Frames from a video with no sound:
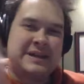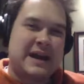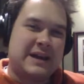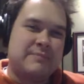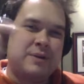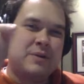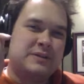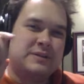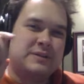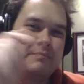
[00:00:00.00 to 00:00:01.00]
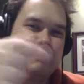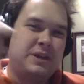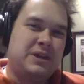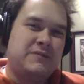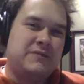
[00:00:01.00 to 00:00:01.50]
it. Broses
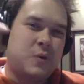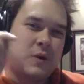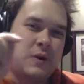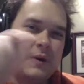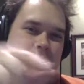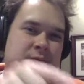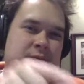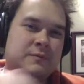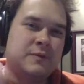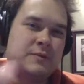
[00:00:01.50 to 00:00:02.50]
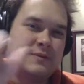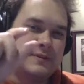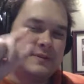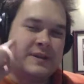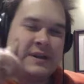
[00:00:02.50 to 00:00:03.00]
B4
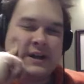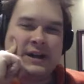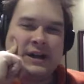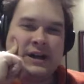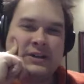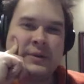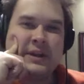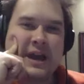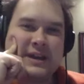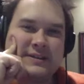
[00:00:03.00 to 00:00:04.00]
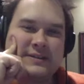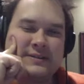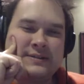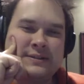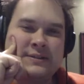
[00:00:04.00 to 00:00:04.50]
Roses. Tweet at us
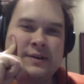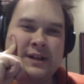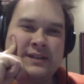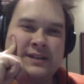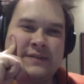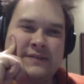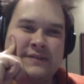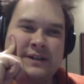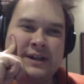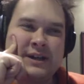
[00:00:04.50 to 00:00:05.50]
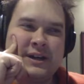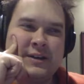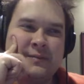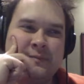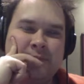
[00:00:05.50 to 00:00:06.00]
and do all that stuff.
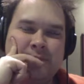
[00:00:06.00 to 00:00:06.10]
And